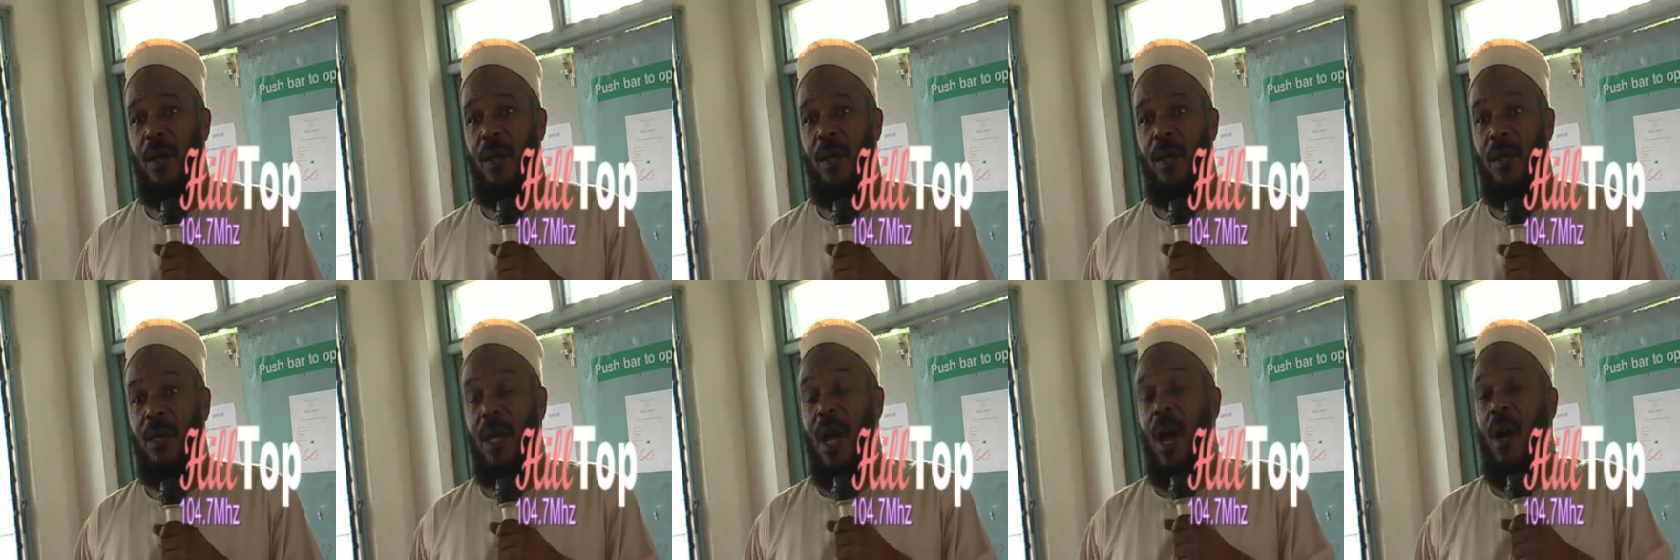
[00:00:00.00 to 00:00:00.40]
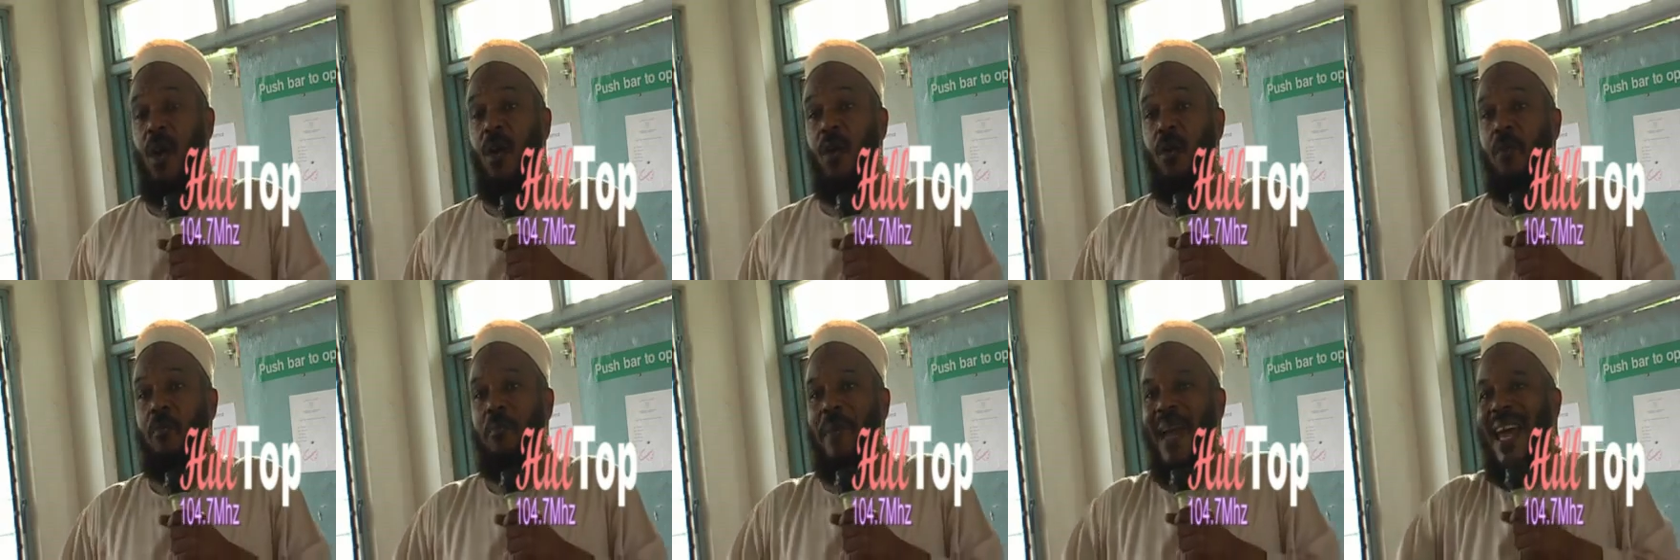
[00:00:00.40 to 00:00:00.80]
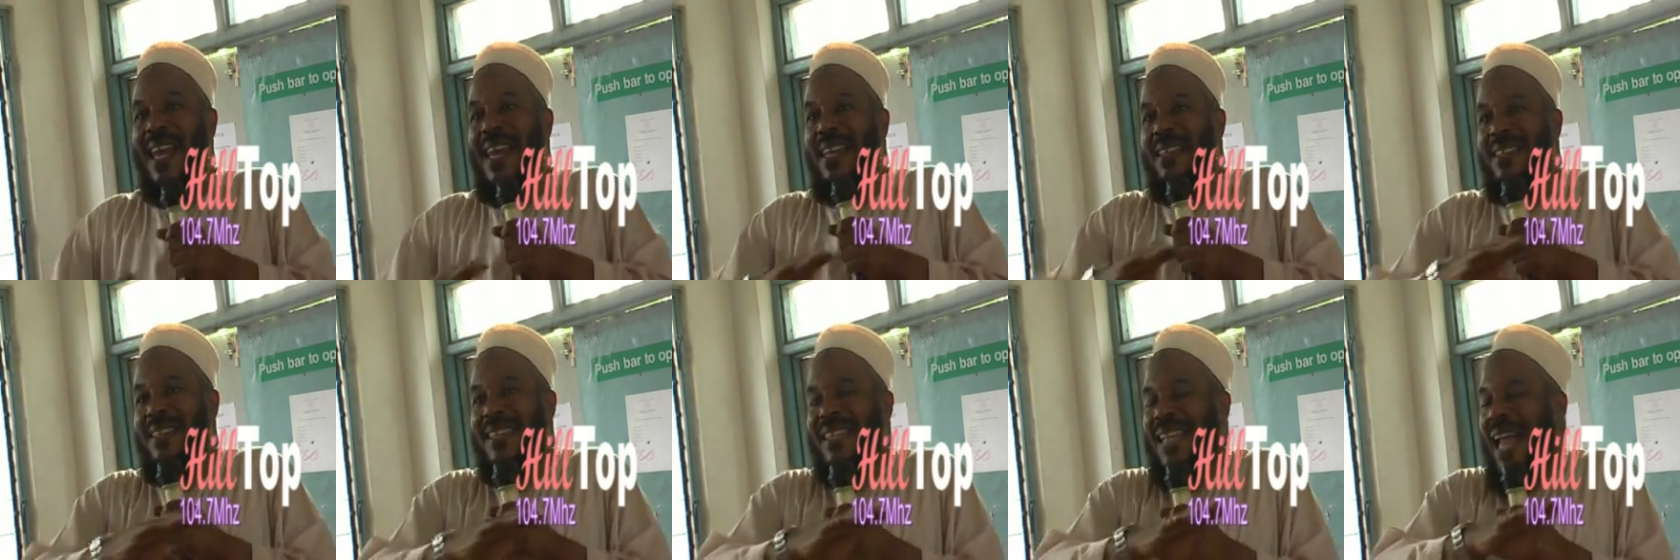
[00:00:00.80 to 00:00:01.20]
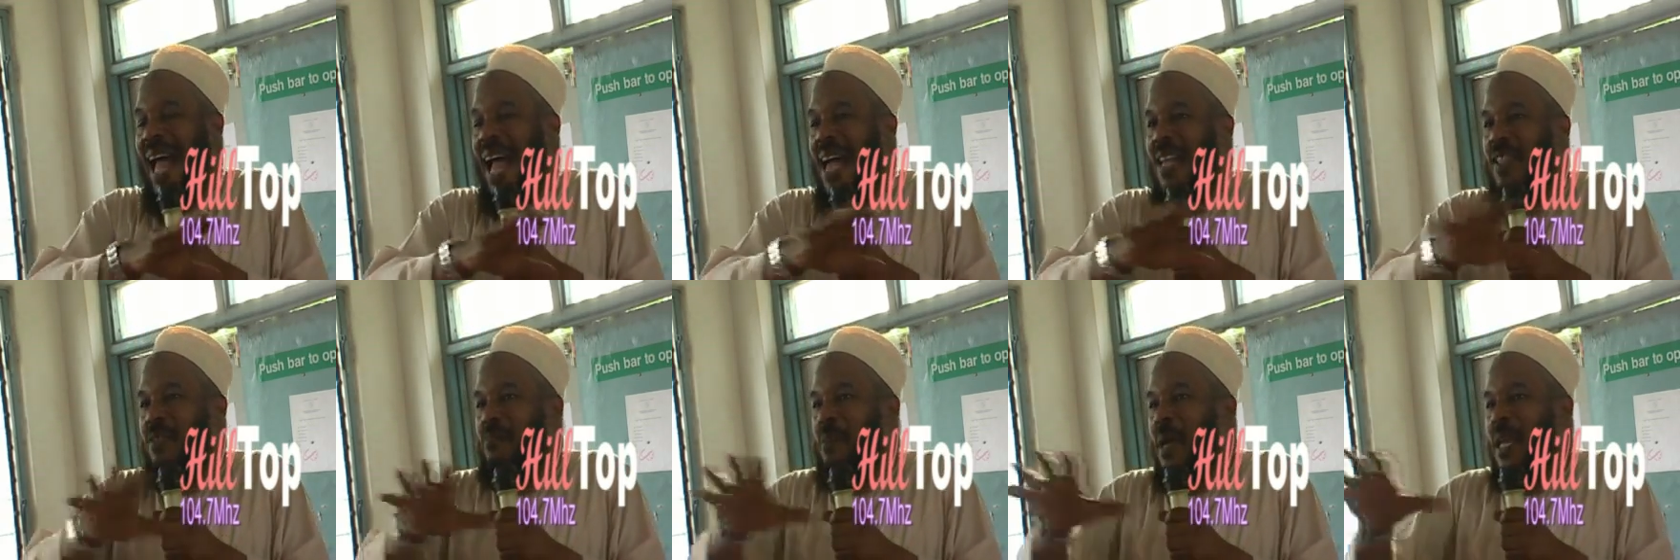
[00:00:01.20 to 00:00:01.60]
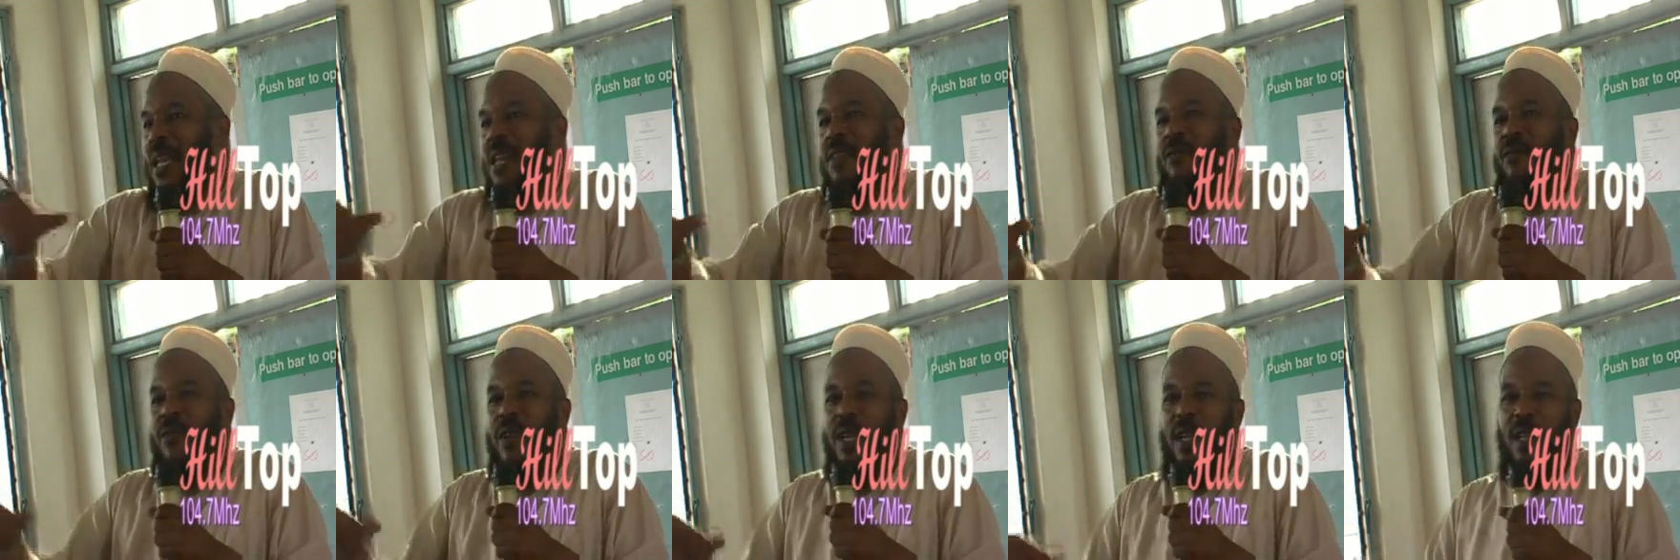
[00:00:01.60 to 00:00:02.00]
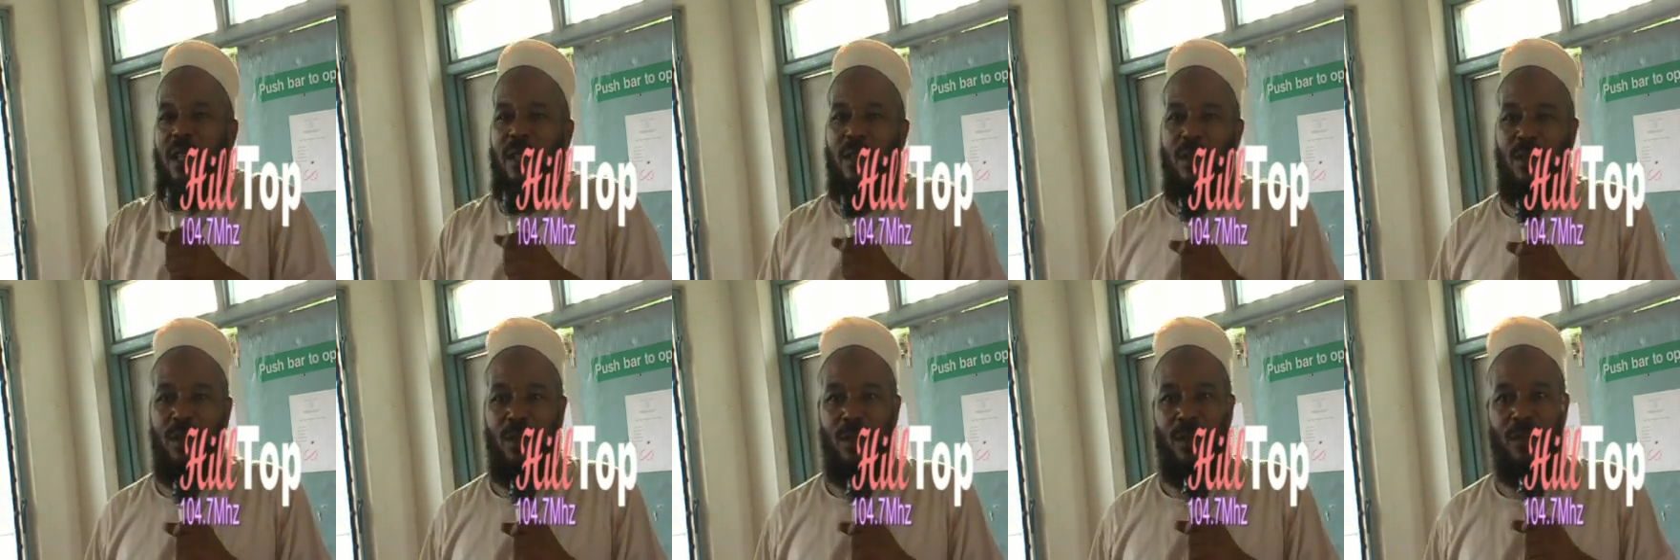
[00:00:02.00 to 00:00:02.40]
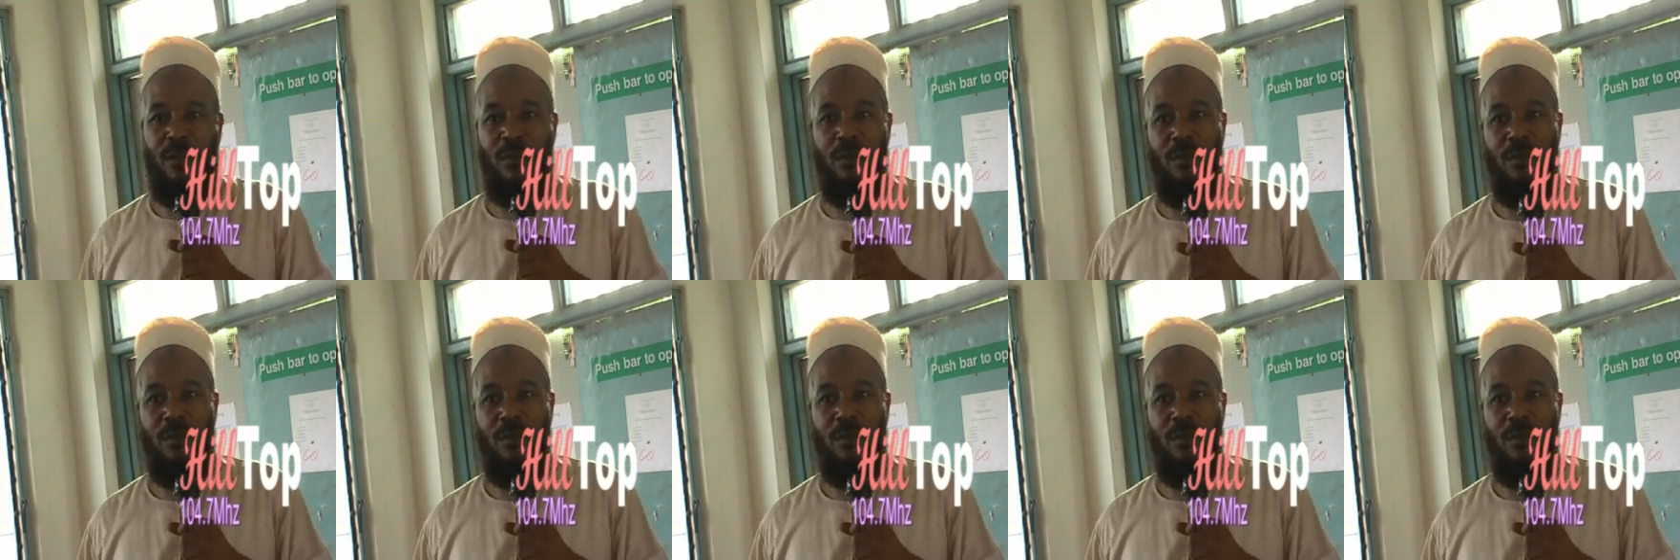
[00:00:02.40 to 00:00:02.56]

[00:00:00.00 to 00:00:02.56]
Now, medicine has many fields.